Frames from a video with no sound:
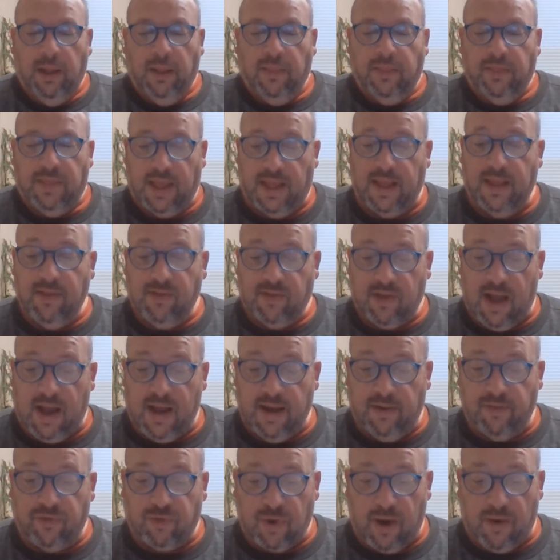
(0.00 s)
The
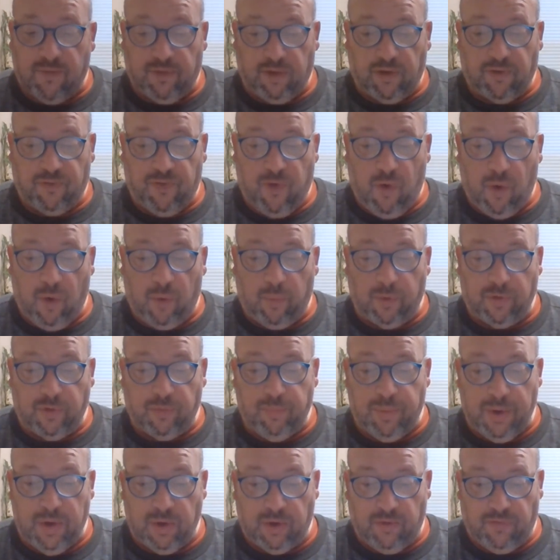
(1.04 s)
inside of Traveler 4 was
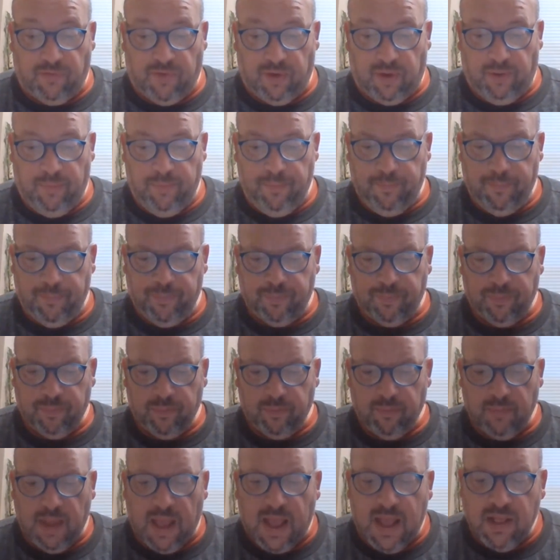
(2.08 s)
beautiful.
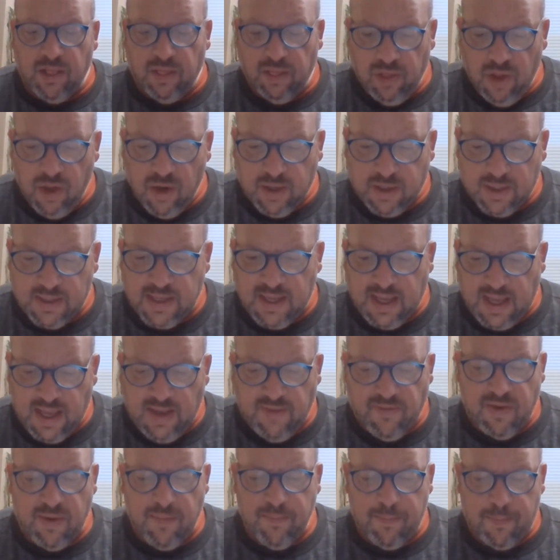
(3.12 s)
It looked
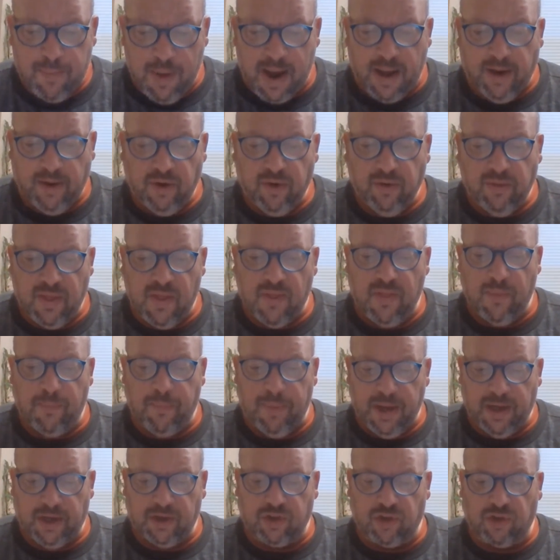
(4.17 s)
even better than the
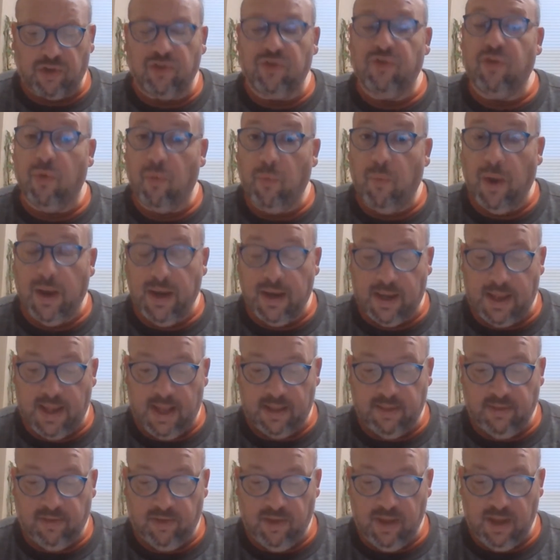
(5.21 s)
pictures Wendy
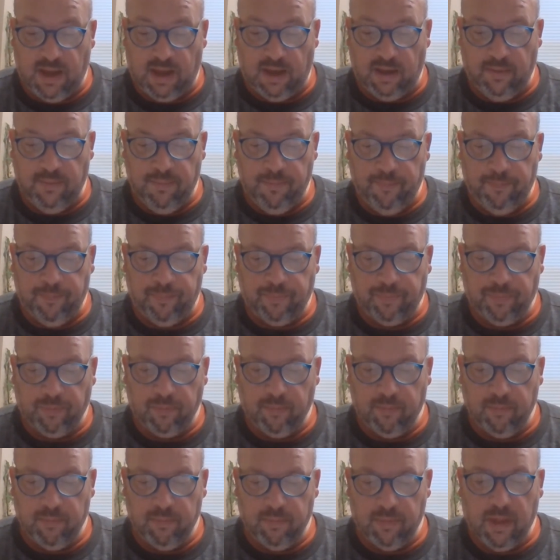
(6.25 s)
had seen.
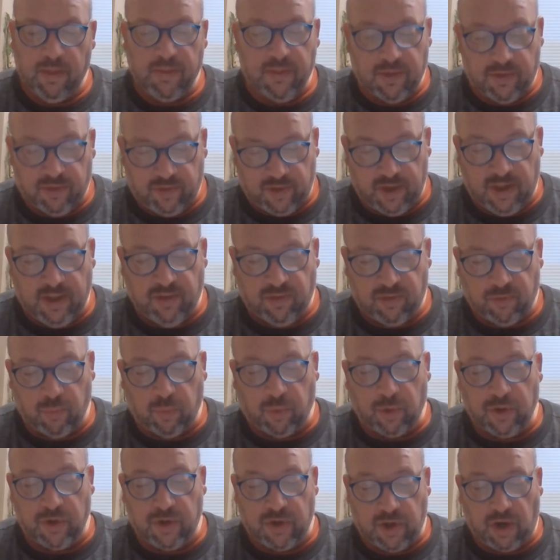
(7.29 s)
The seats
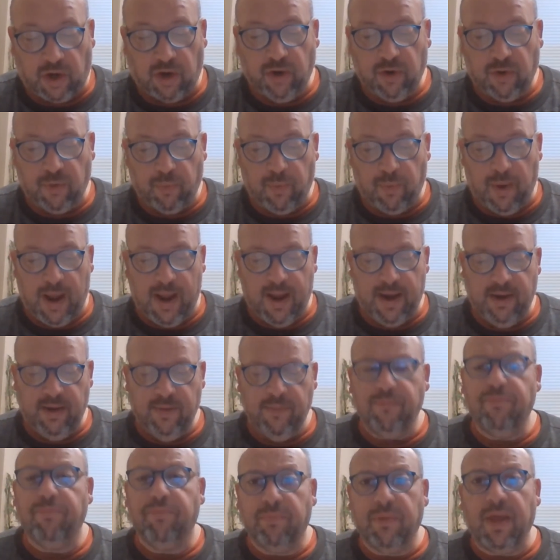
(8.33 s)
were dark red
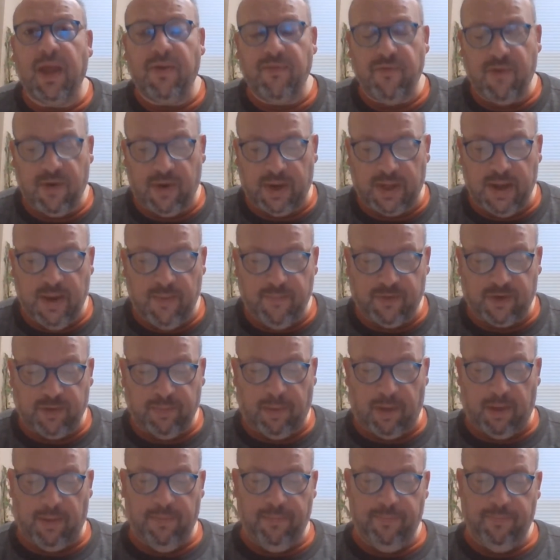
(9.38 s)
and very
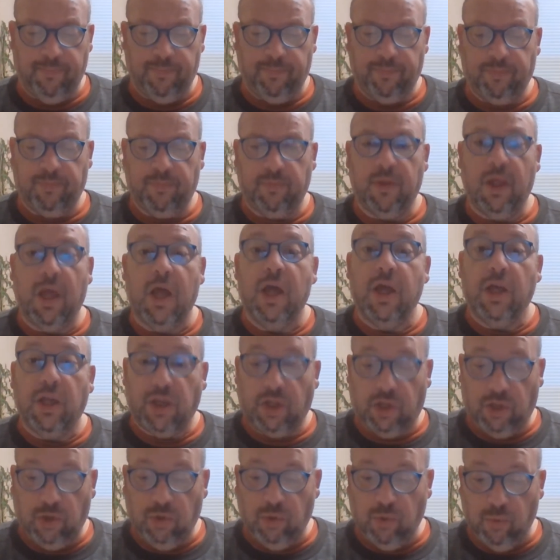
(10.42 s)
comfortable.
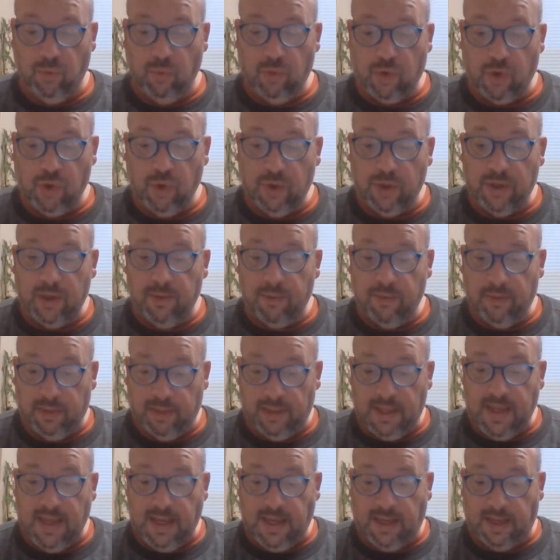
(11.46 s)
You could
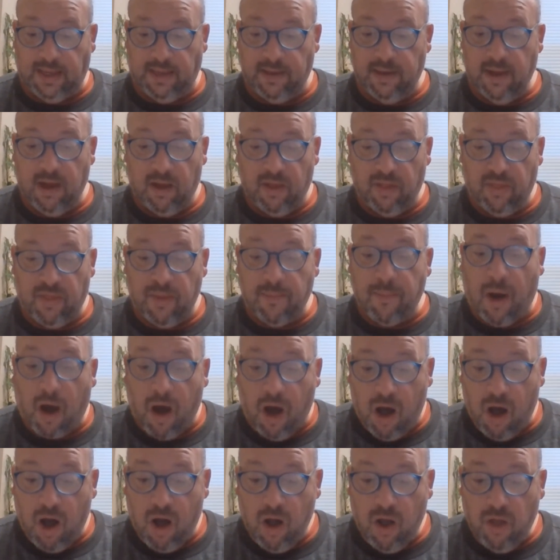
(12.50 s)
lean them
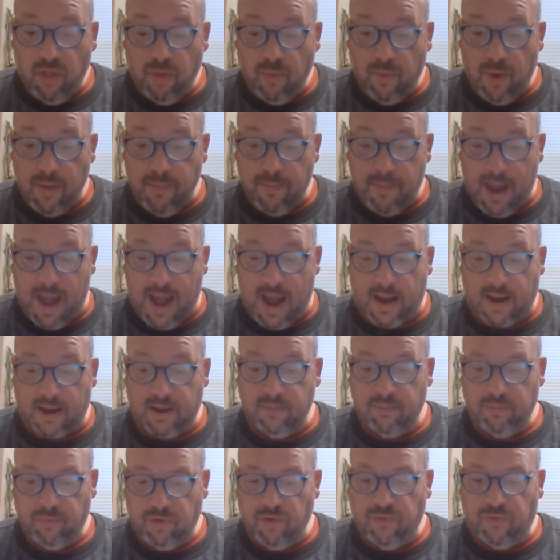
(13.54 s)
all the way back
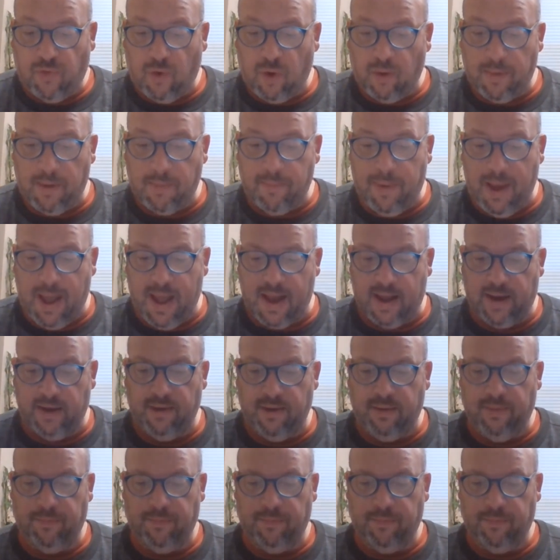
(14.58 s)
to form a bed.